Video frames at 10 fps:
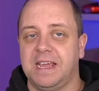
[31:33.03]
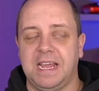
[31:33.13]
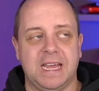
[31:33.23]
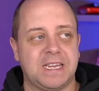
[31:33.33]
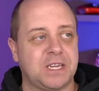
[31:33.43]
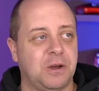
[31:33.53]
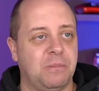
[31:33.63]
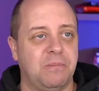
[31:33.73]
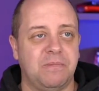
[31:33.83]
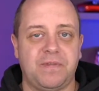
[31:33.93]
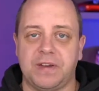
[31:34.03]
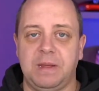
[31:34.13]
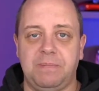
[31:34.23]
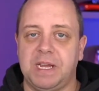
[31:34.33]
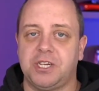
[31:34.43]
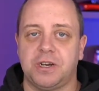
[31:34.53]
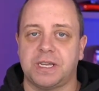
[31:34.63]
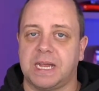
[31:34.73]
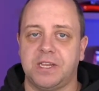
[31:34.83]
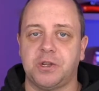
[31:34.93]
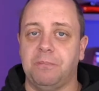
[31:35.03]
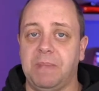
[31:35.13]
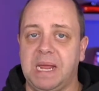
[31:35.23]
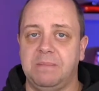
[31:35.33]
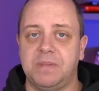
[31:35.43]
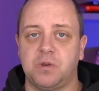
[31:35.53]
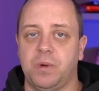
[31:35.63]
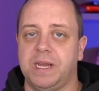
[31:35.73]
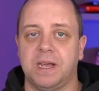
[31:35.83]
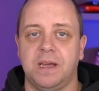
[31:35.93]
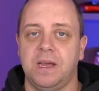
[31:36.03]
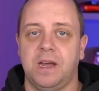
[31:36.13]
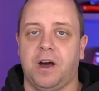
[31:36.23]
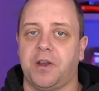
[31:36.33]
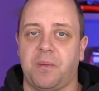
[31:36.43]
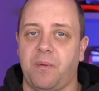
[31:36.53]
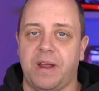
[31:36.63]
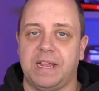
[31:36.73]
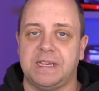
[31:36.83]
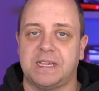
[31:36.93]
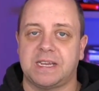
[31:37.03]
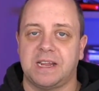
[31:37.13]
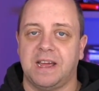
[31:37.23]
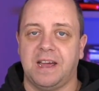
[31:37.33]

get some funny pictures and some memes with other brands,